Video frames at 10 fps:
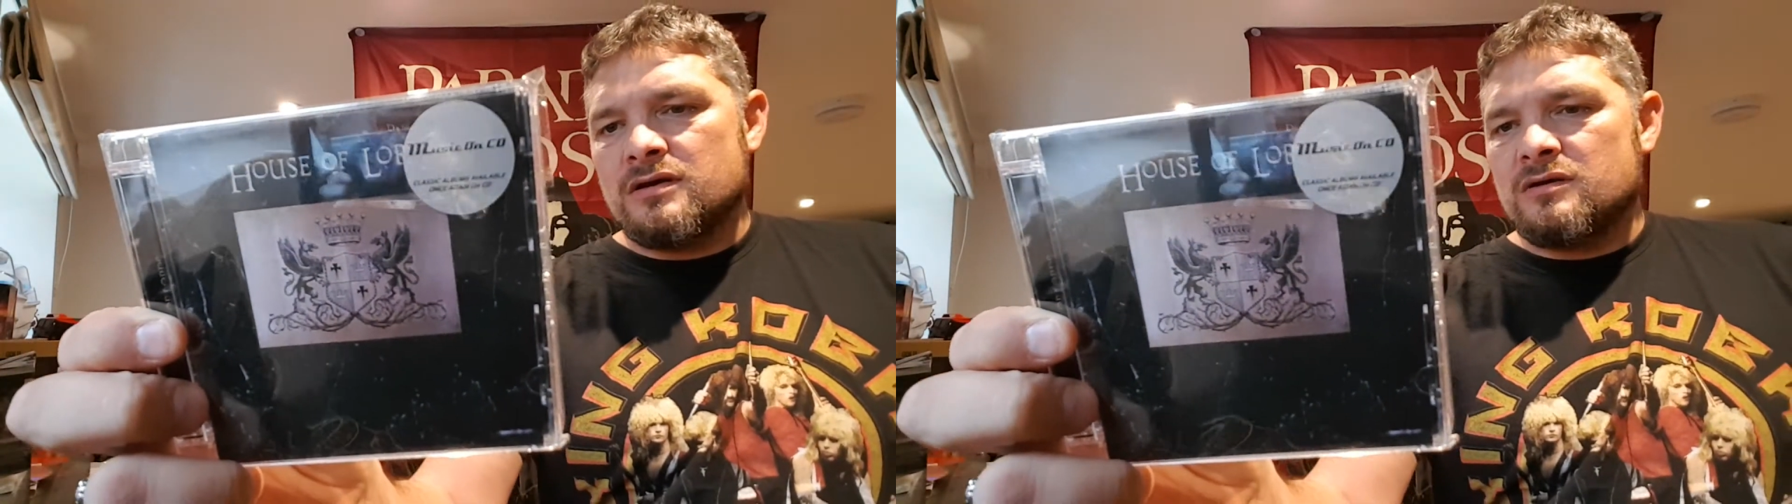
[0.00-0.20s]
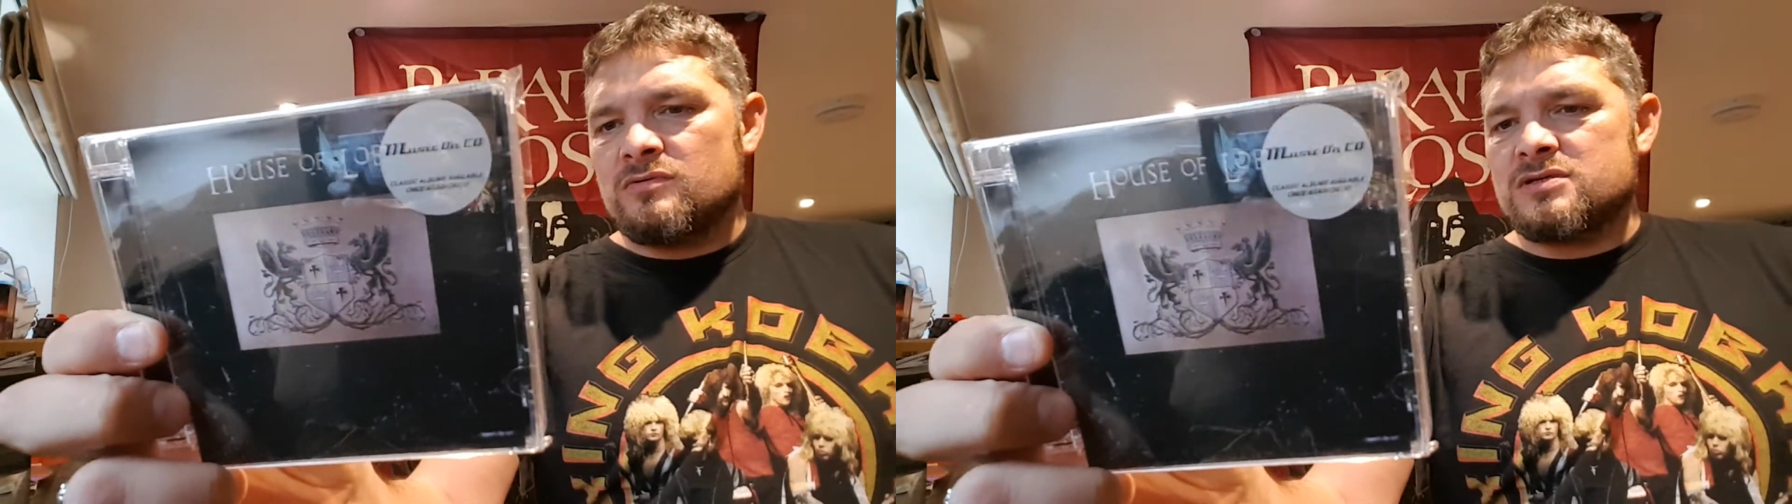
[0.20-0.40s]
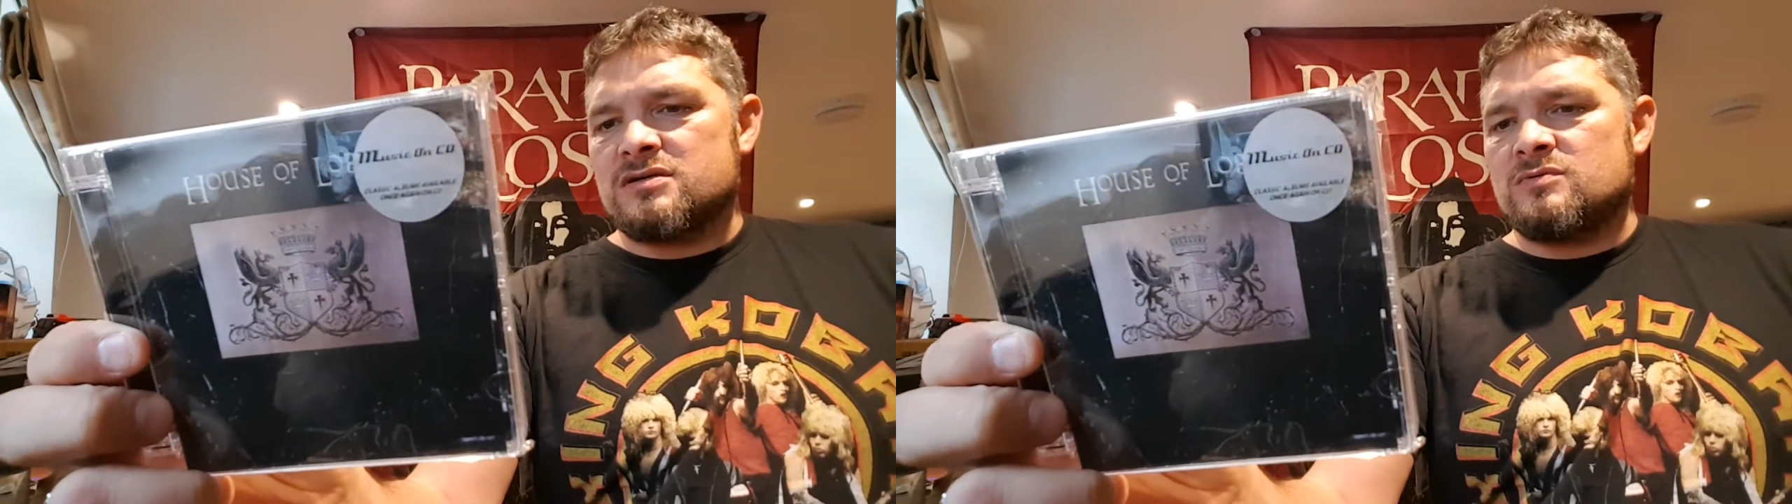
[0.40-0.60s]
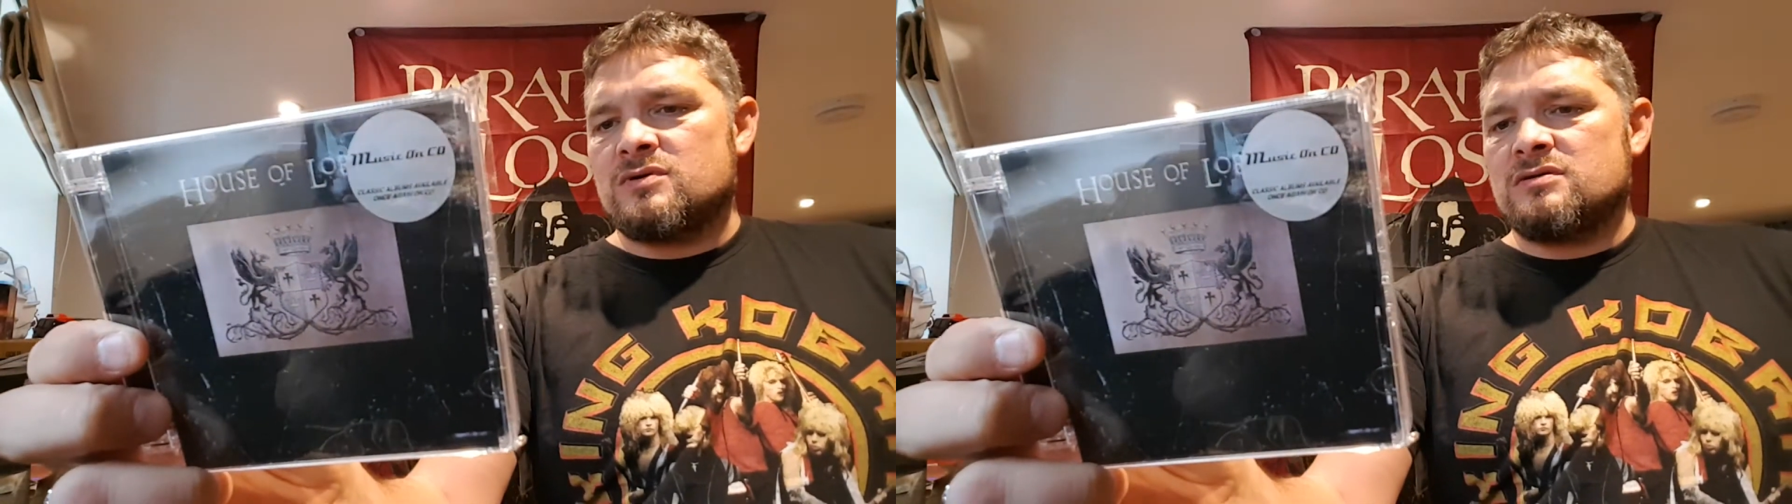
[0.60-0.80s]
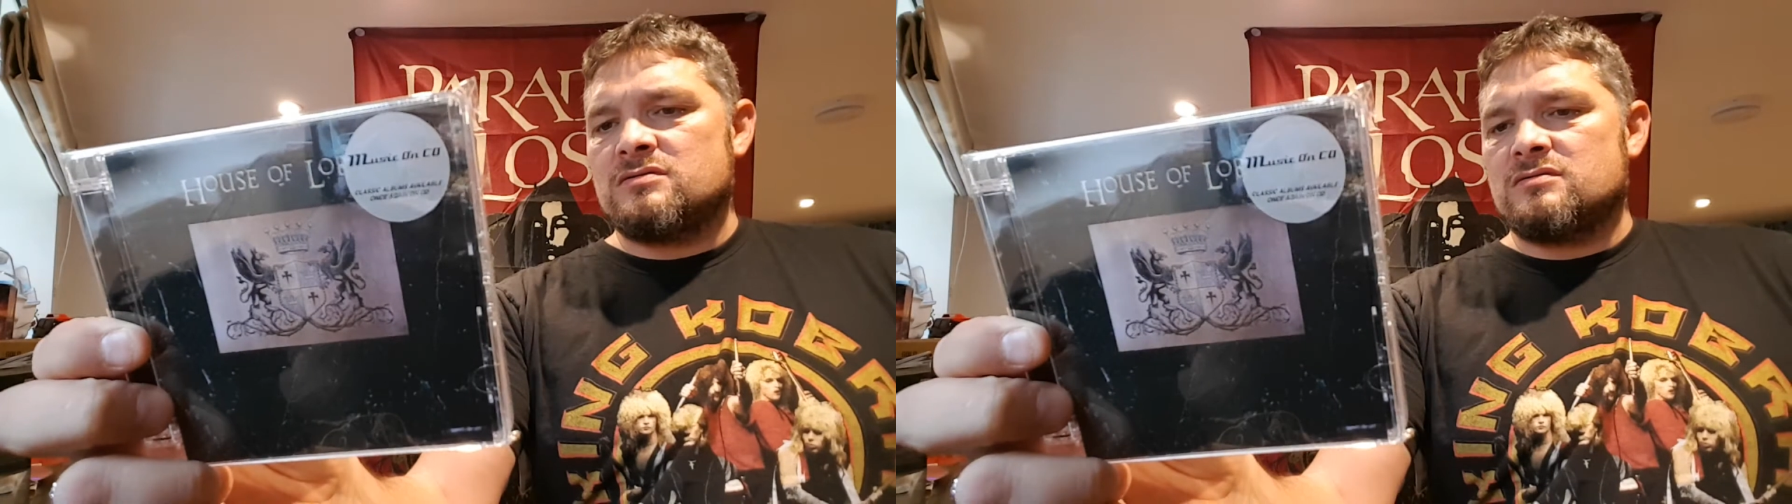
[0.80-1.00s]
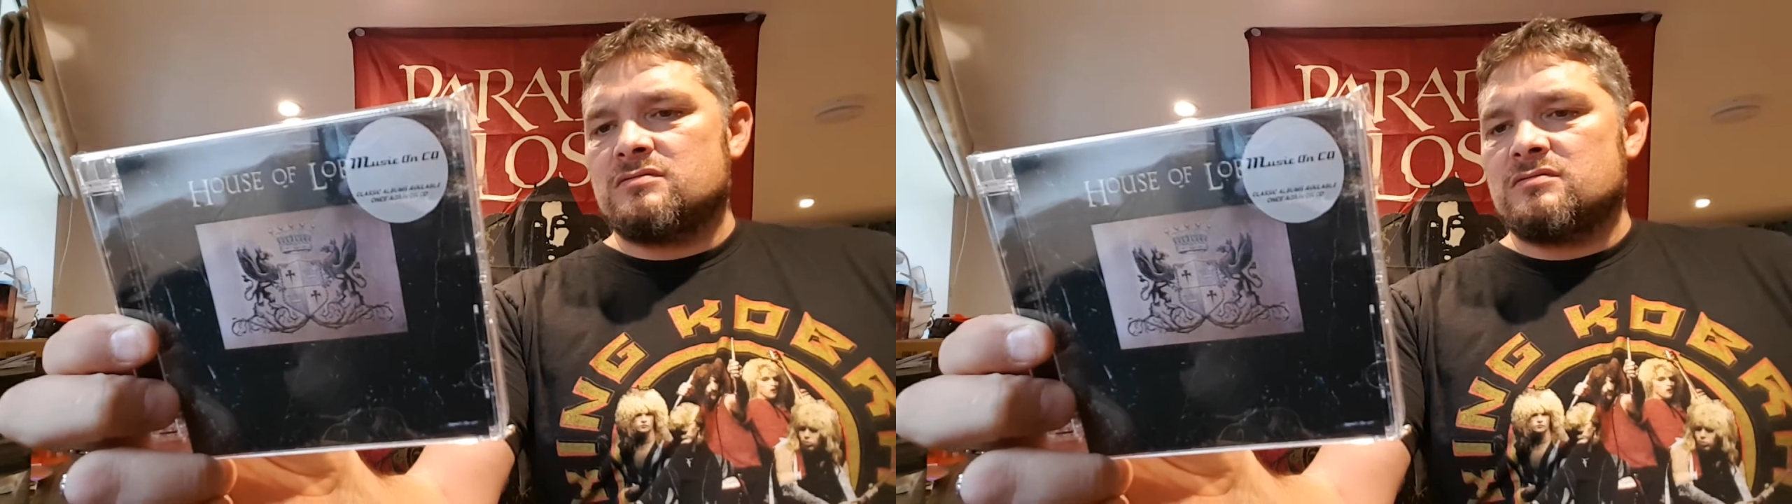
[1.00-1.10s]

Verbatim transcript: what's the other one?